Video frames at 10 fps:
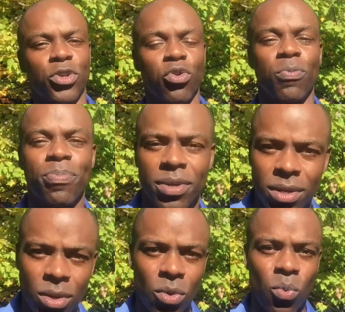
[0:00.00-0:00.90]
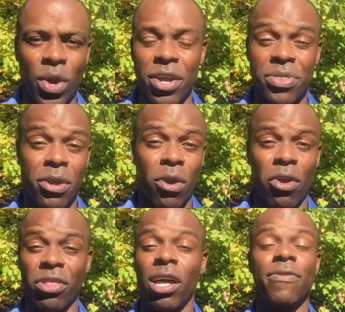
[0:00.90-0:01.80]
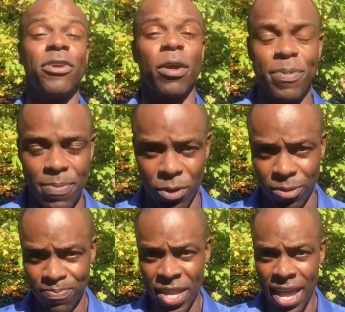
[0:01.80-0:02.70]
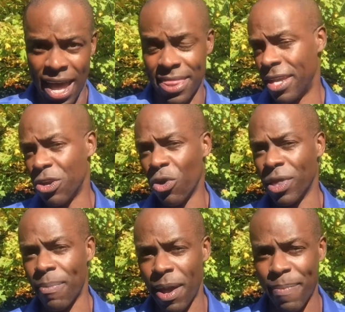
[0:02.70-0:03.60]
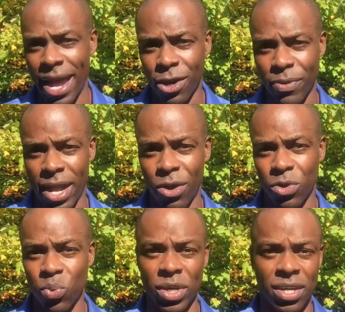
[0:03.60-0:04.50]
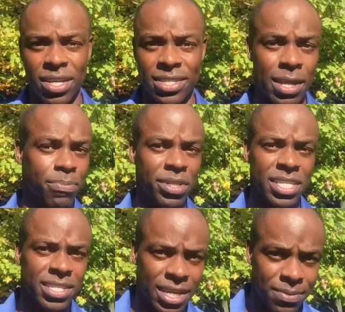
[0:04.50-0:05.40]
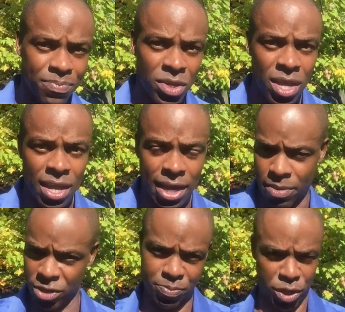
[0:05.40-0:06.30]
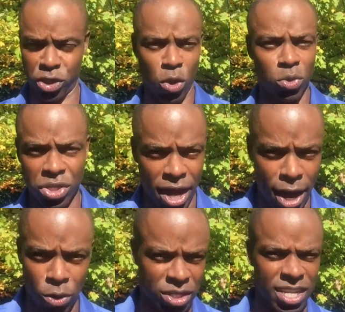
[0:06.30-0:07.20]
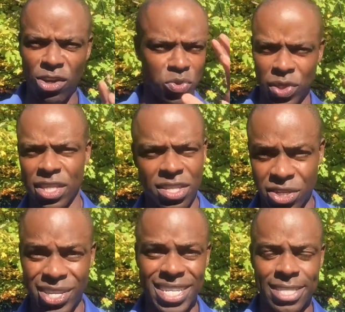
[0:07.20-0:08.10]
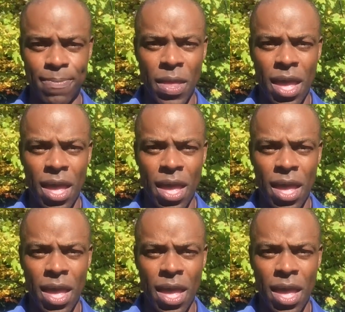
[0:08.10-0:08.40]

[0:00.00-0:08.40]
group where there are a lot of young people and they know that my background was in policing and I'm a speech coach now, it sounds really serious,